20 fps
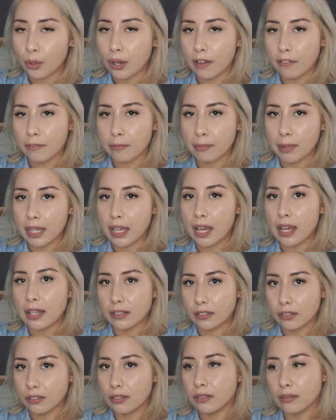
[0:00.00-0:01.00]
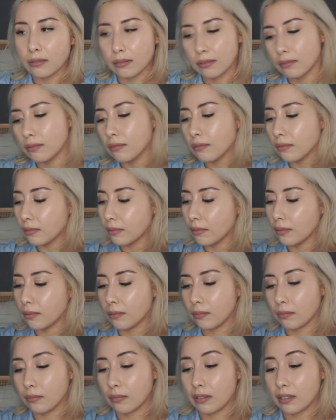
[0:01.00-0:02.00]
of, because
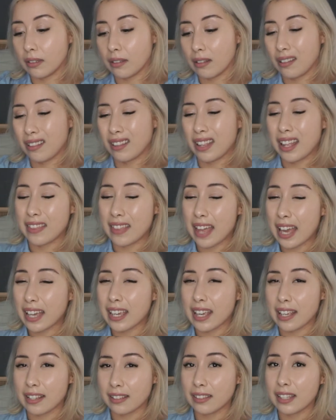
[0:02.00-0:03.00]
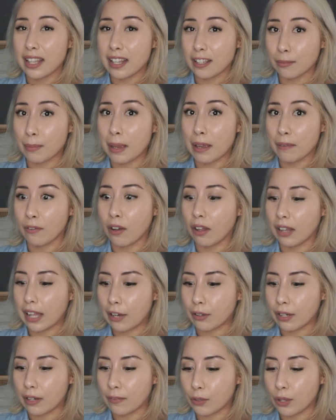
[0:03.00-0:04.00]
in that case things might fall
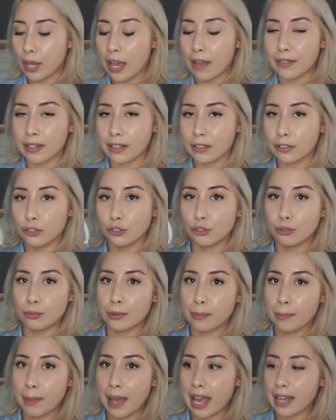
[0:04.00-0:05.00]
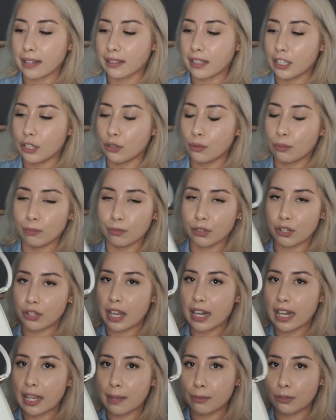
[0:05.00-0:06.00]
out if you have it super packed and you're
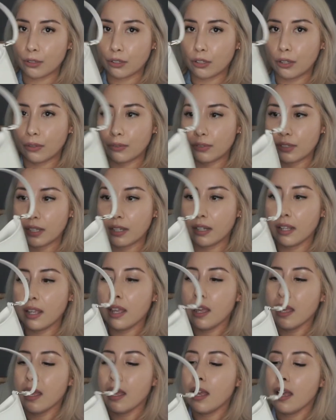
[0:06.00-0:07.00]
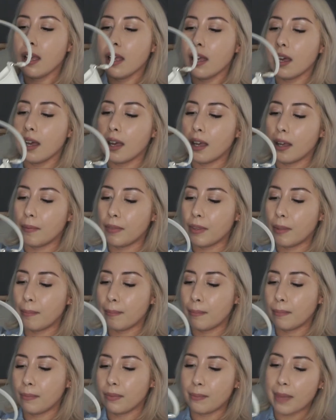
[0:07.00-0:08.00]
not able to close it.
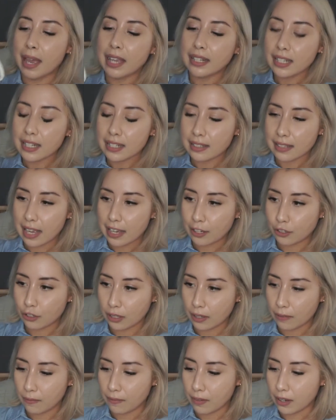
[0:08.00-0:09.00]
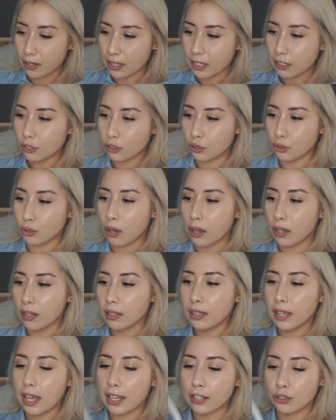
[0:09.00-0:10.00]
The magnet is actually very
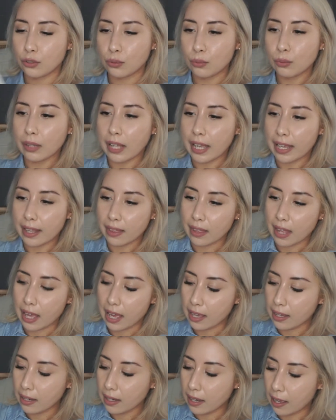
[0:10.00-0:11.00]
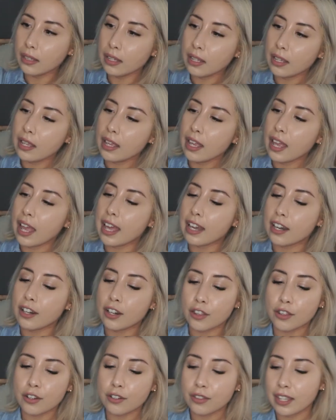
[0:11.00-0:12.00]
strong. I do like that. And
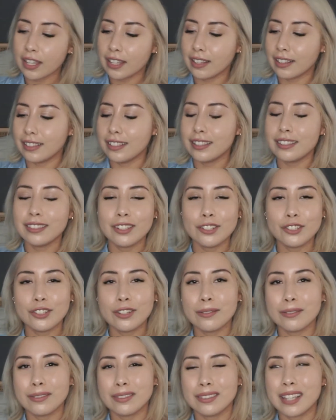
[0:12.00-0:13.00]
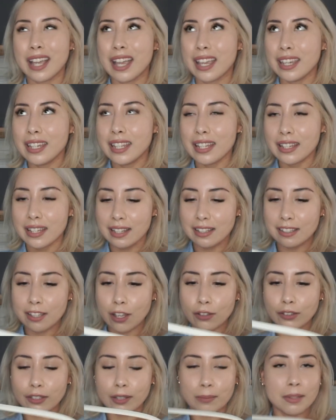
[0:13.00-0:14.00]
another thing, this is such a tiny
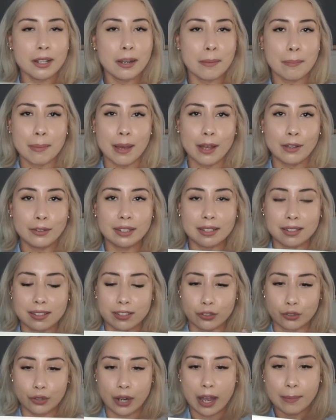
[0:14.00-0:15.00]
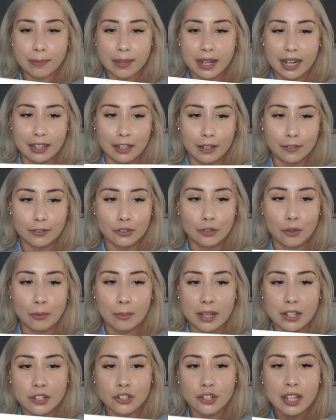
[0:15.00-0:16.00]
detail. Something about this strap that I love so
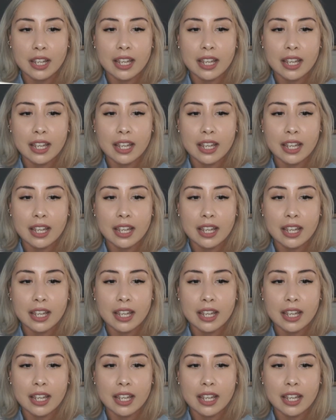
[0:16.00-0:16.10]
much